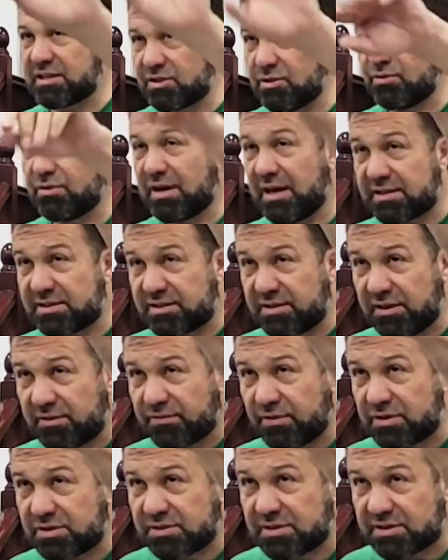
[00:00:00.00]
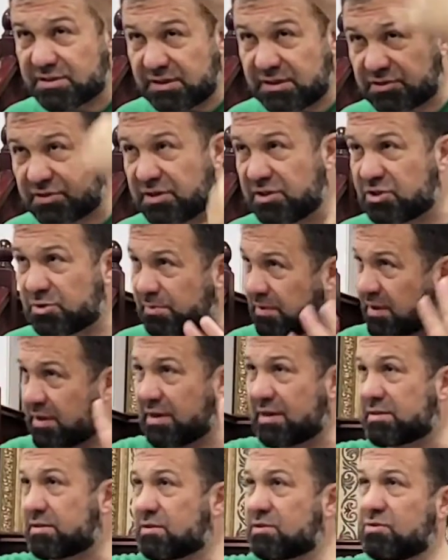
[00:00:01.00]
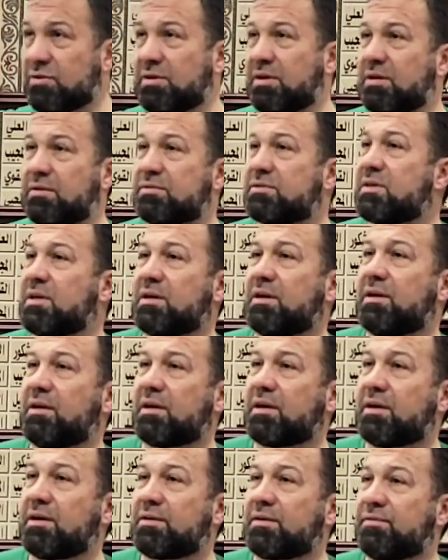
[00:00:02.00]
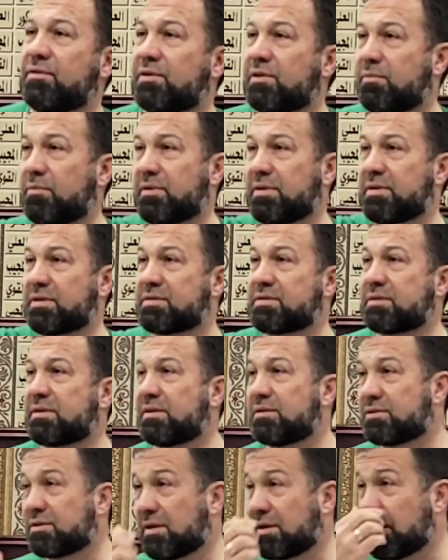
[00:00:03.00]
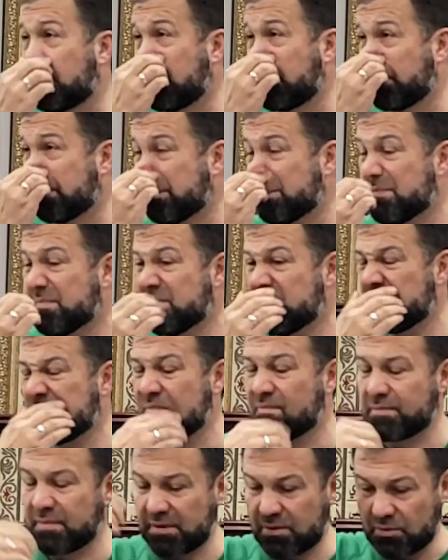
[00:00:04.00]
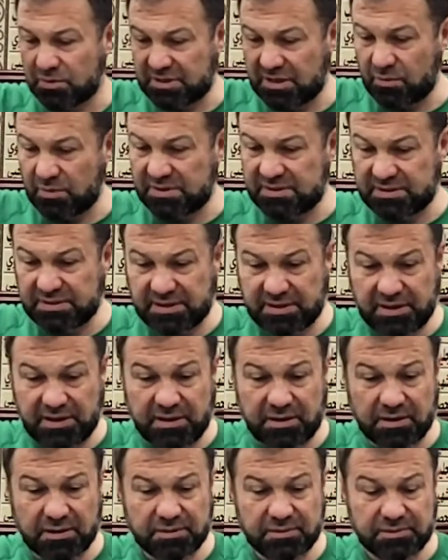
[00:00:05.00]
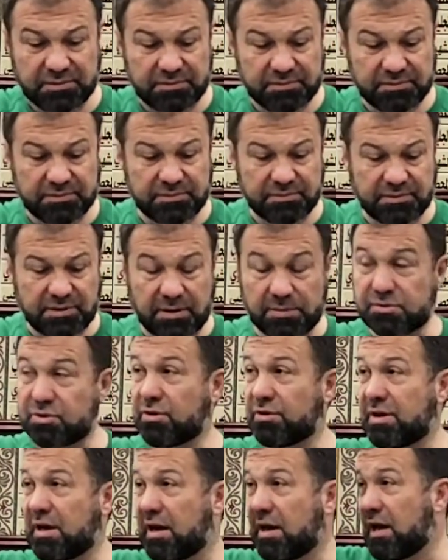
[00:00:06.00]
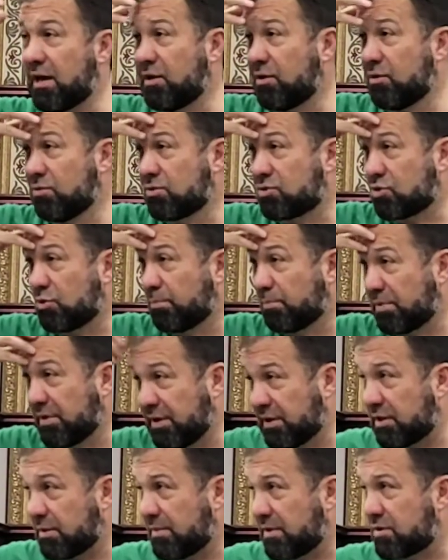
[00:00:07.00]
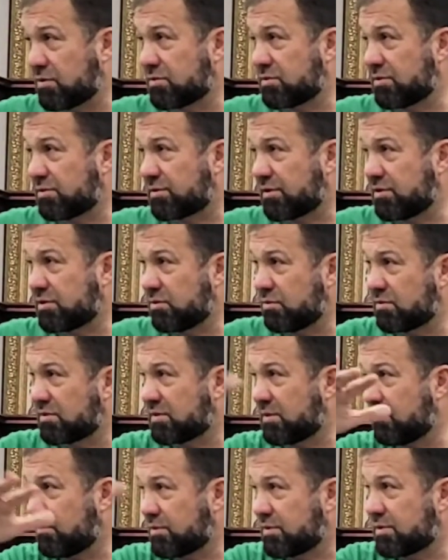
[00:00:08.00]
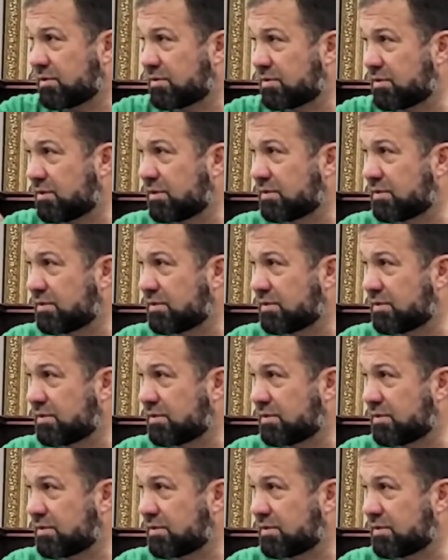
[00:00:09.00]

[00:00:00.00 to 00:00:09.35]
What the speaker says: long as their voice does not reach me, khalas, it's okay. Jazakallah khair for the brothers, inshallah. What I was saying, I'm sorry, I lose completely my concentration when someone is